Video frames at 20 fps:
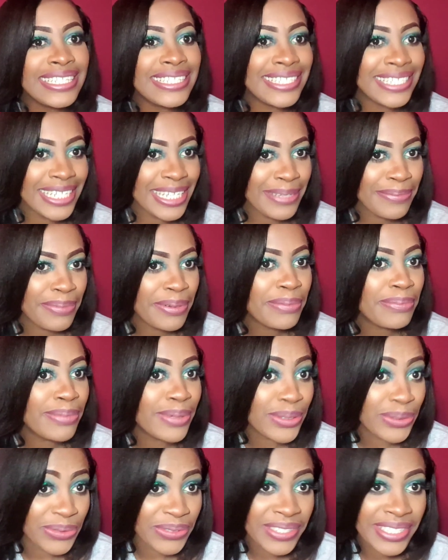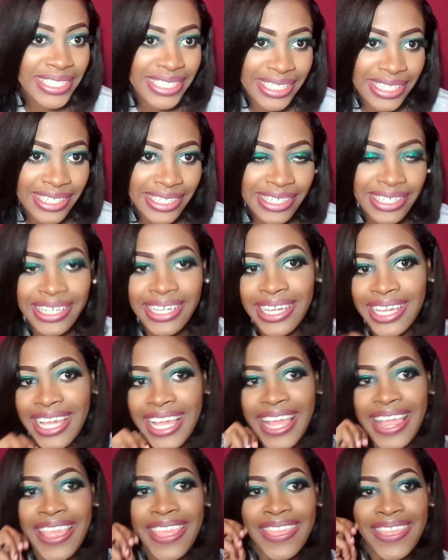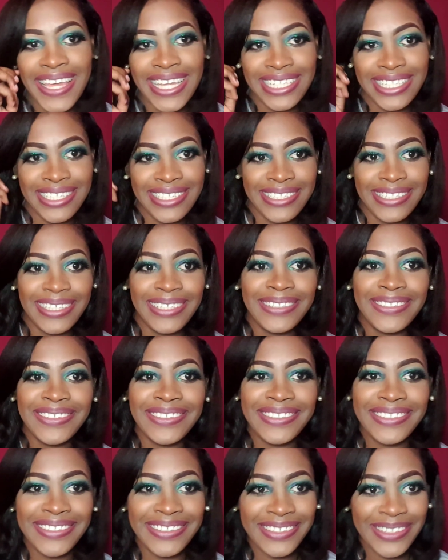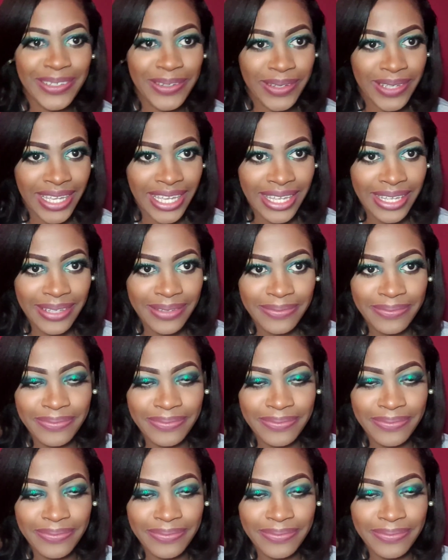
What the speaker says: Deep Blue Sea. That is the look. Okay.